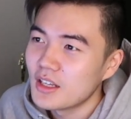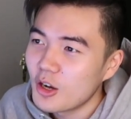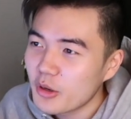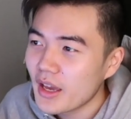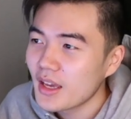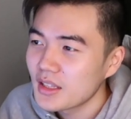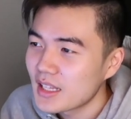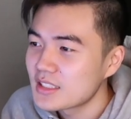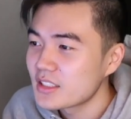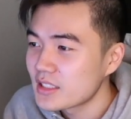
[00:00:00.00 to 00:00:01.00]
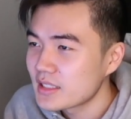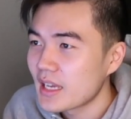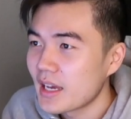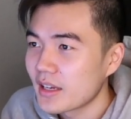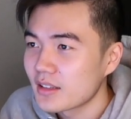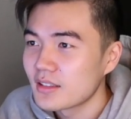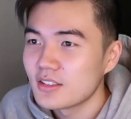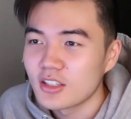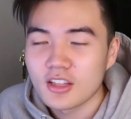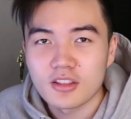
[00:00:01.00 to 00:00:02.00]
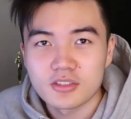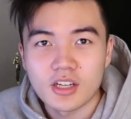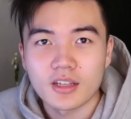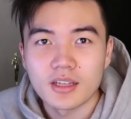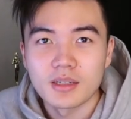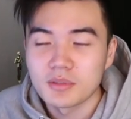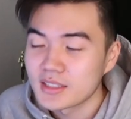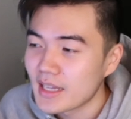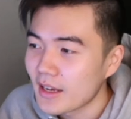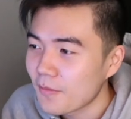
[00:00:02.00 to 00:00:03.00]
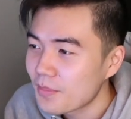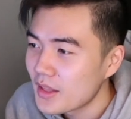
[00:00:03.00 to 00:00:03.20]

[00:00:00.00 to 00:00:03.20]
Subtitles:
Okay, that's just SAG. You can chalk that up to SAG.